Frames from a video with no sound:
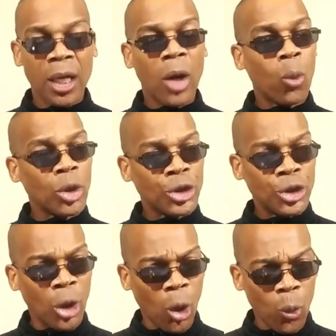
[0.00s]
I want you
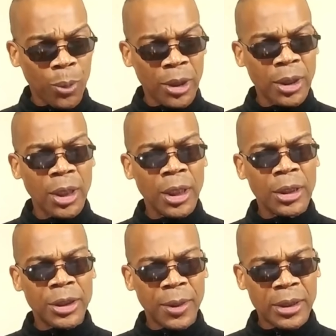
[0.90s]
to open
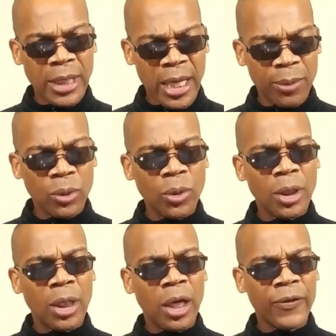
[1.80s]
to the table
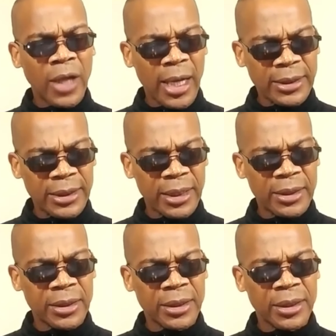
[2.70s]
of
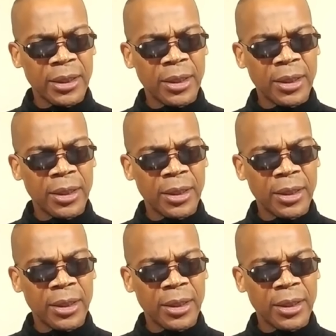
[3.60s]
contents.